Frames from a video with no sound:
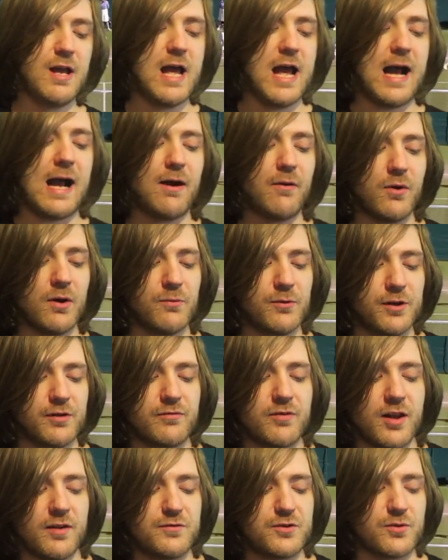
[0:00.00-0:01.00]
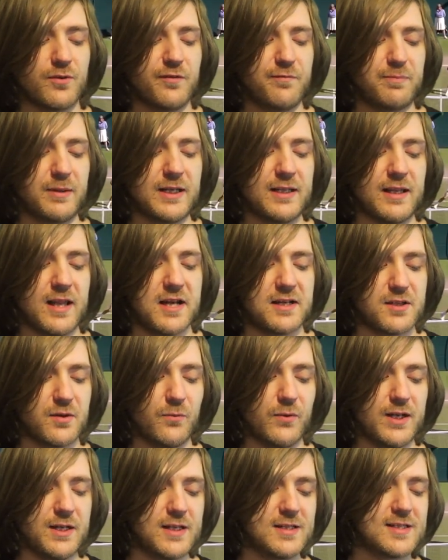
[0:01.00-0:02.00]
How I would have loved to have been there to
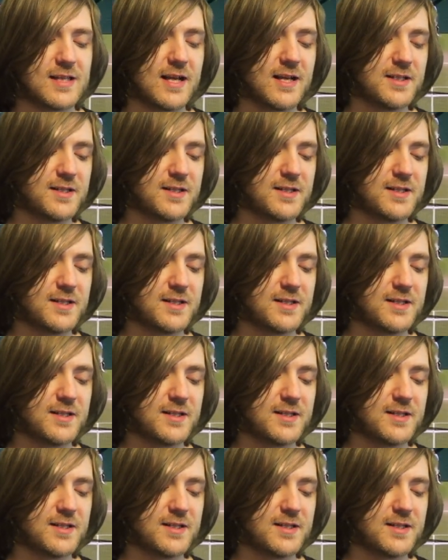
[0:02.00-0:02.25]
witness that